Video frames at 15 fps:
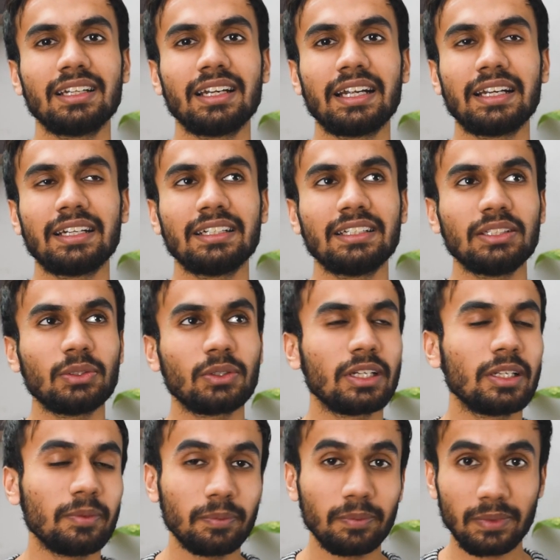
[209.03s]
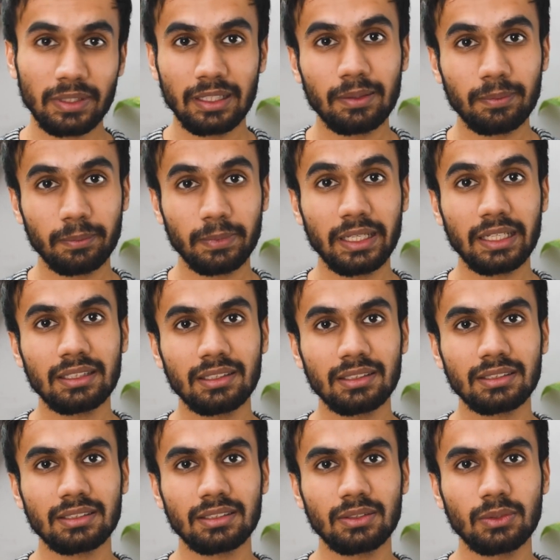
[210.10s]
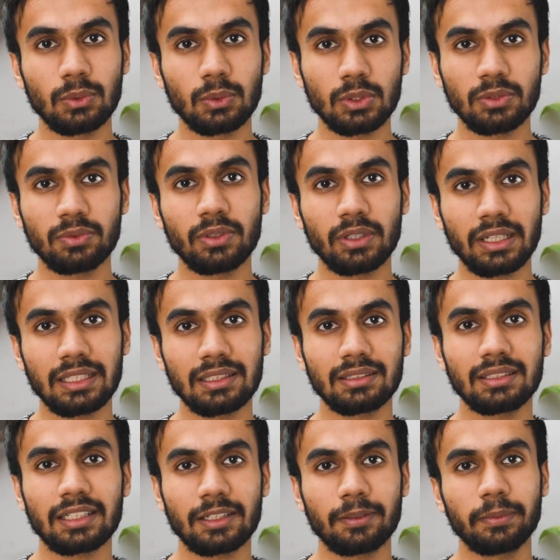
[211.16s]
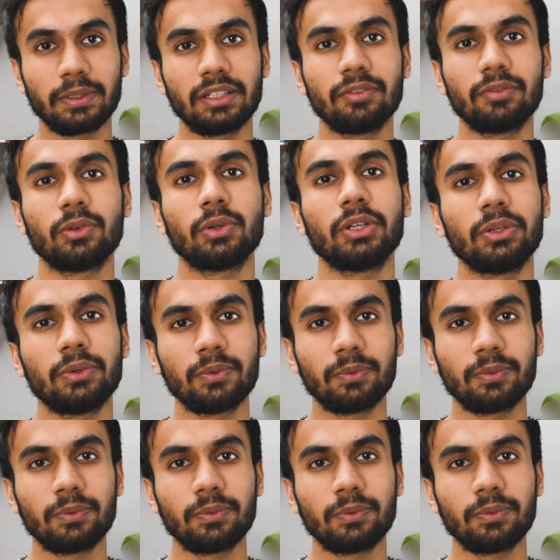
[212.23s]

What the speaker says: and you can make this notes work as a second brain for you.